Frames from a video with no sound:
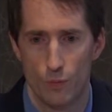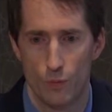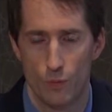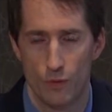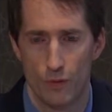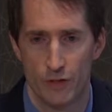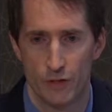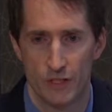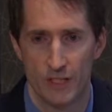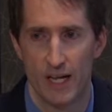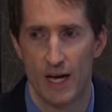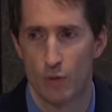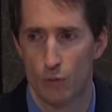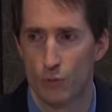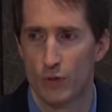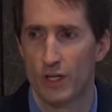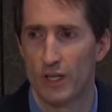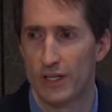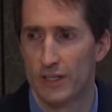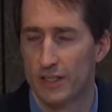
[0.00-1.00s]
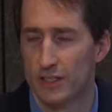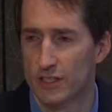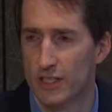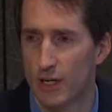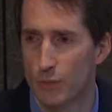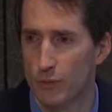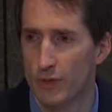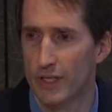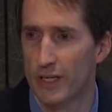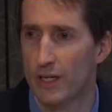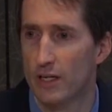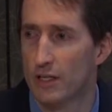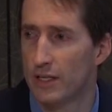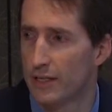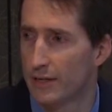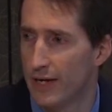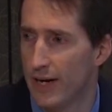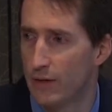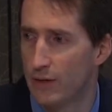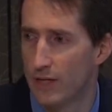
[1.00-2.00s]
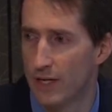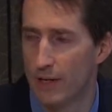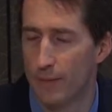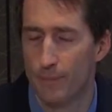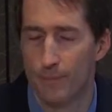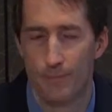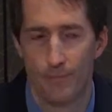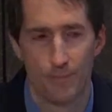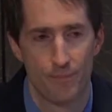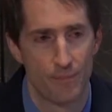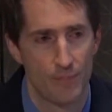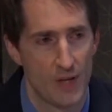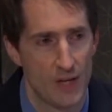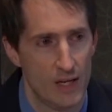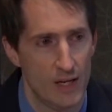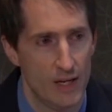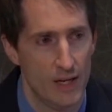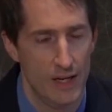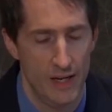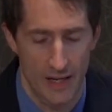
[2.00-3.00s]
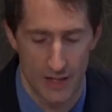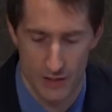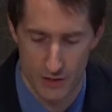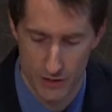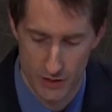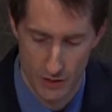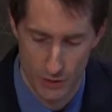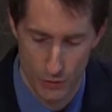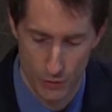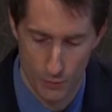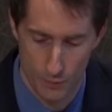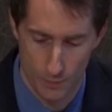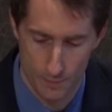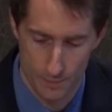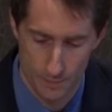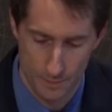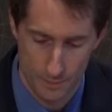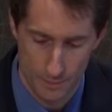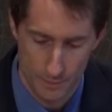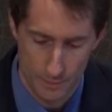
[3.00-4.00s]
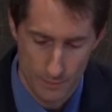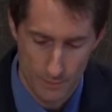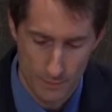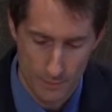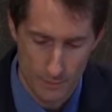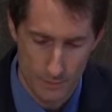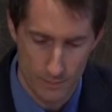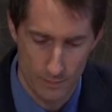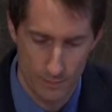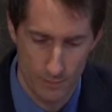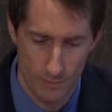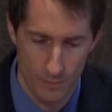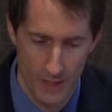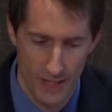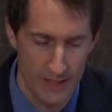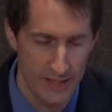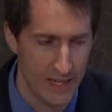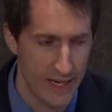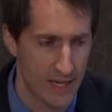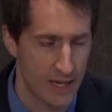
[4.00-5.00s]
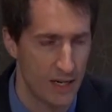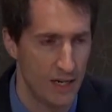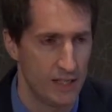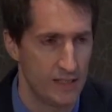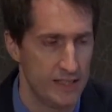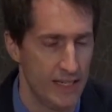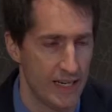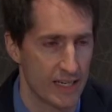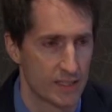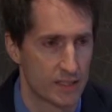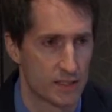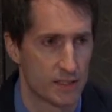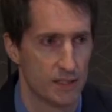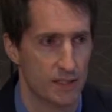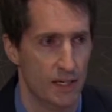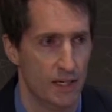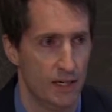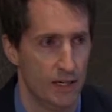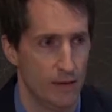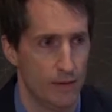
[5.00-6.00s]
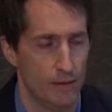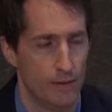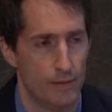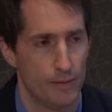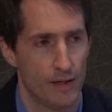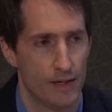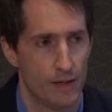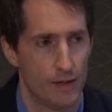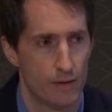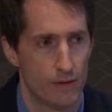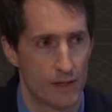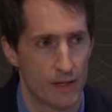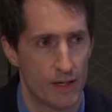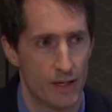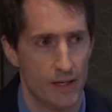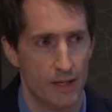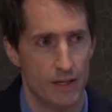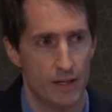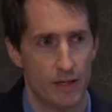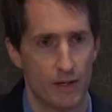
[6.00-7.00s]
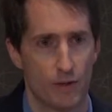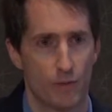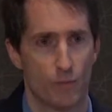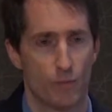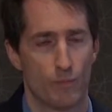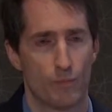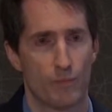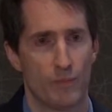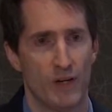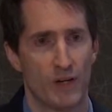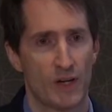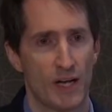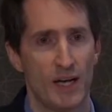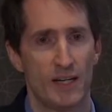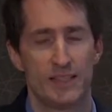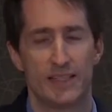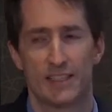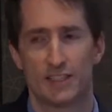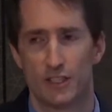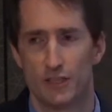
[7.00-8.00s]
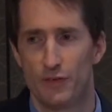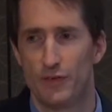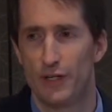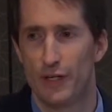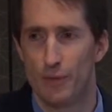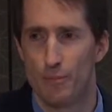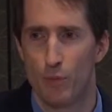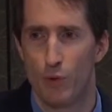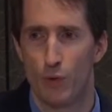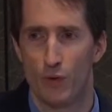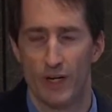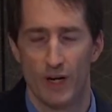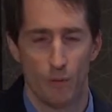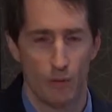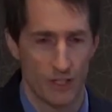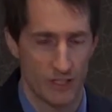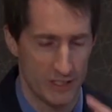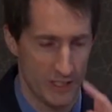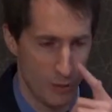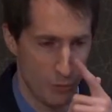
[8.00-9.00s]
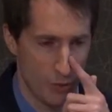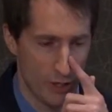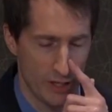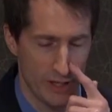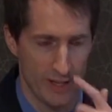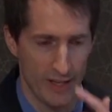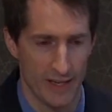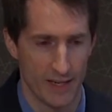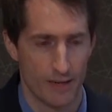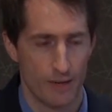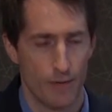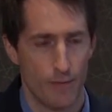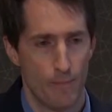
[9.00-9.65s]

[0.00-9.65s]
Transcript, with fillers: there's not really there's not really a clear outcome, and so in that context, uh, now context is very important. I want to say one thing.